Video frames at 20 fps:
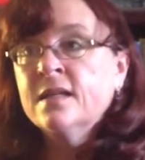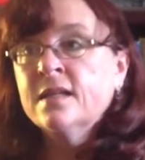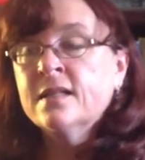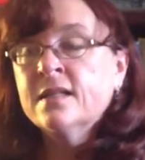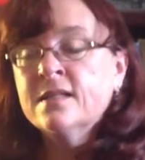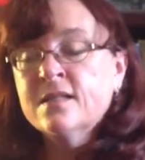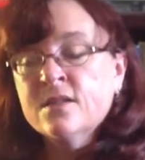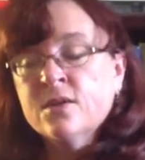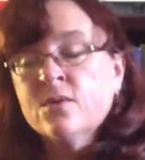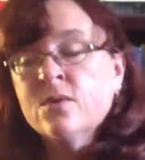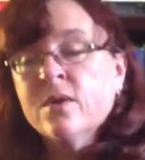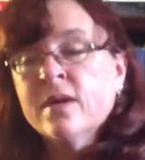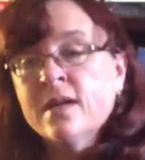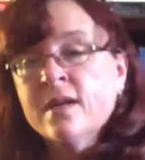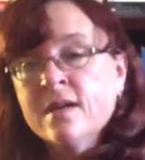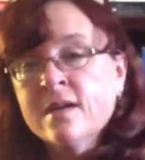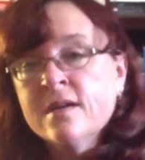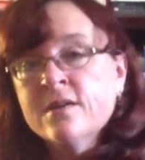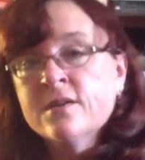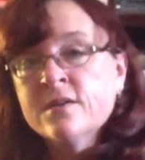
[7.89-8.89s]
It's a great
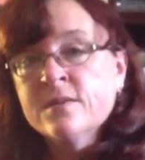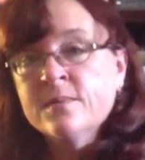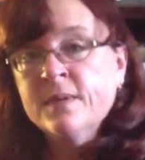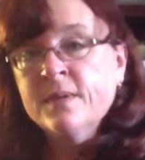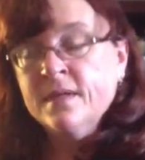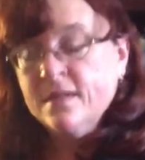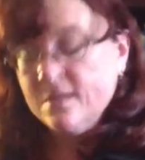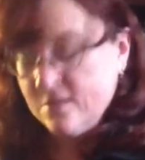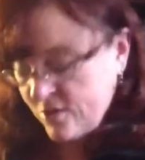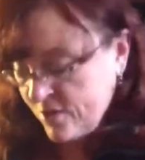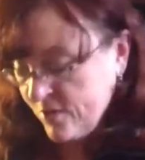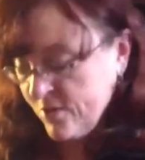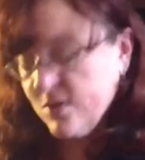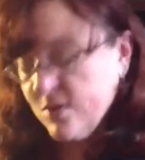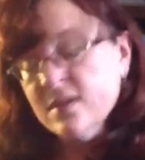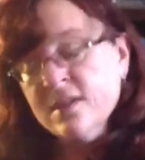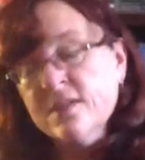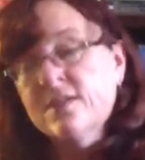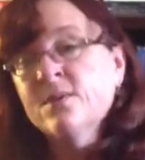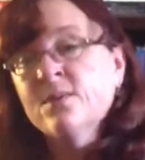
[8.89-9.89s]
honor to be
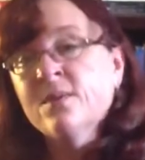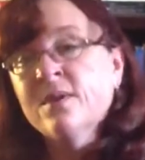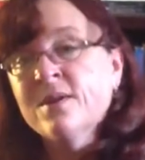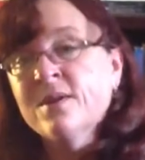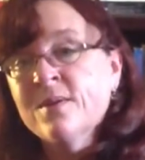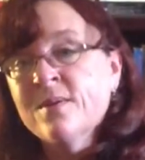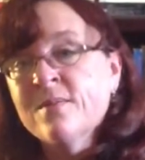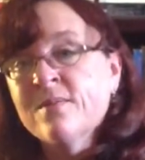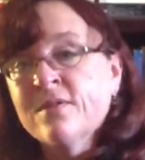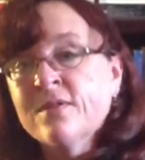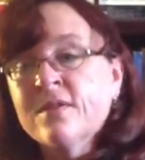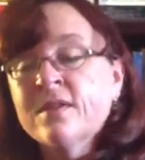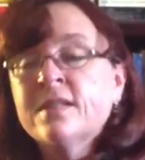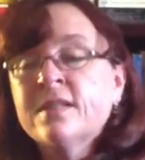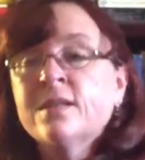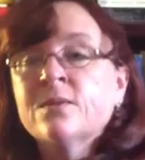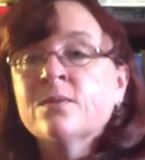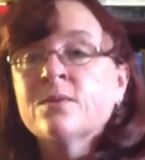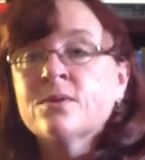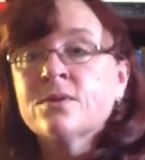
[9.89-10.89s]
chosen as the runner-up for the
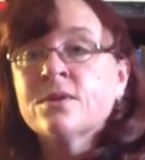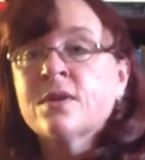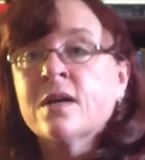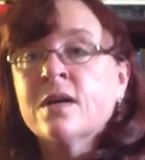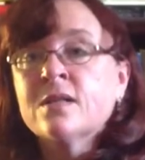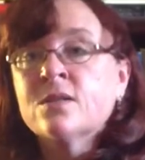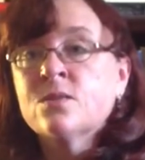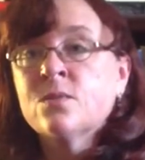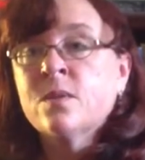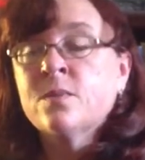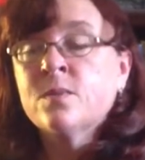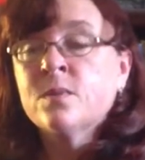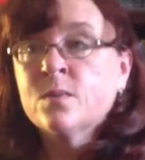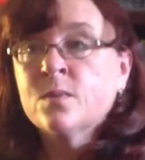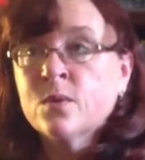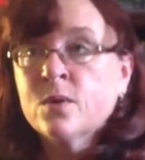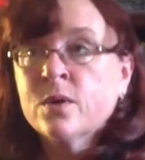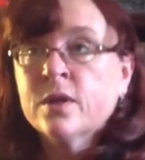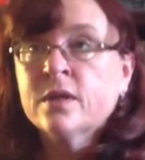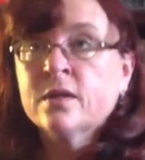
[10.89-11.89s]
T. Rose Cogswell
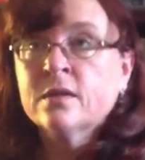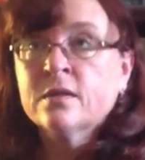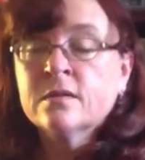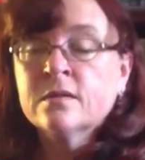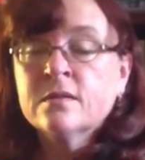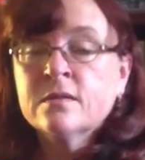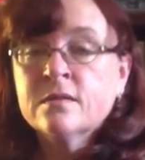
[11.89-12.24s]
Memorial